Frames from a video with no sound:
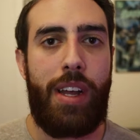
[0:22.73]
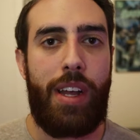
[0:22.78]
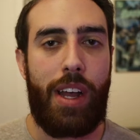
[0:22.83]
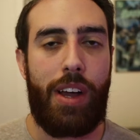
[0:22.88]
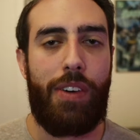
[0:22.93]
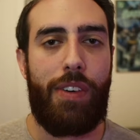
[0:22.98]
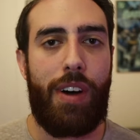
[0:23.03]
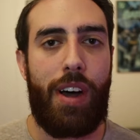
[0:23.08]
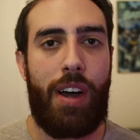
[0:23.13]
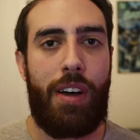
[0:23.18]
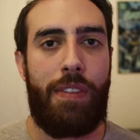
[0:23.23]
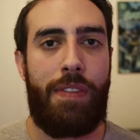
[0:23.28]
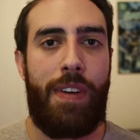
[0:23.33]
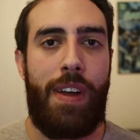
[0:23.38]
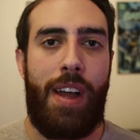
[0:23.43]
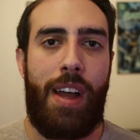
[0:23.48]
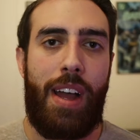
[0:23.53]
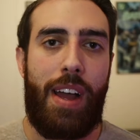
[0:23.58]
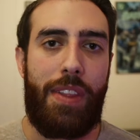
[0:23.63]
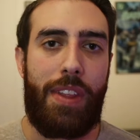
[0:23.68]
and love,
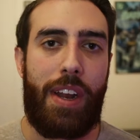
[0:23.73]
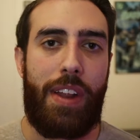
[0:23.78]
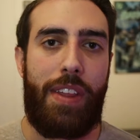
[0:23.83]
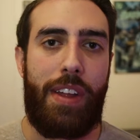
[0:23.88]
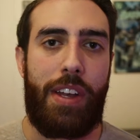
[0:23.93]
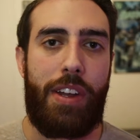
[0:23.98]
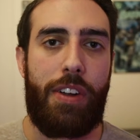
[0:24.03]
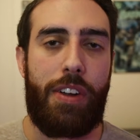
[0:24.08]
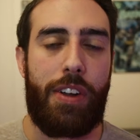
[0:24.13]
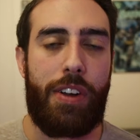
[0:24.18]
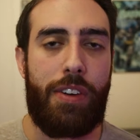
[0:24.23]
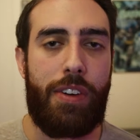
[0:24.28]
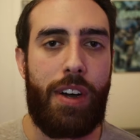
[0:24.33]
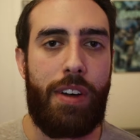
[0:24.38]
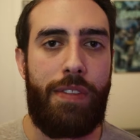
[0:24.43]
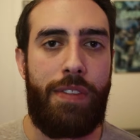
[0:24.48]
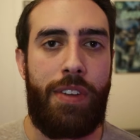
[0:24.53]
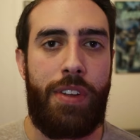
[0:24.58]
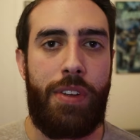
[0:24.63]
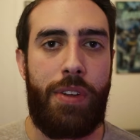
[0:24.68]
and that I think you're gonna
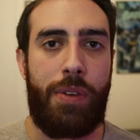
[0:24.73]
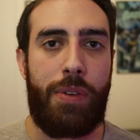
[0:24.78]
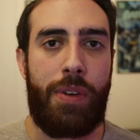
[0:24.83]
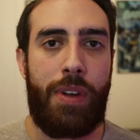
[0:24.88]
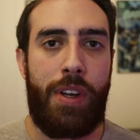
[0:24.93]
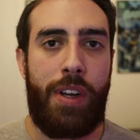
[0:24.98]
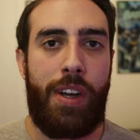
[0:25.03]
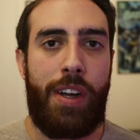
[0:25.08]
love too.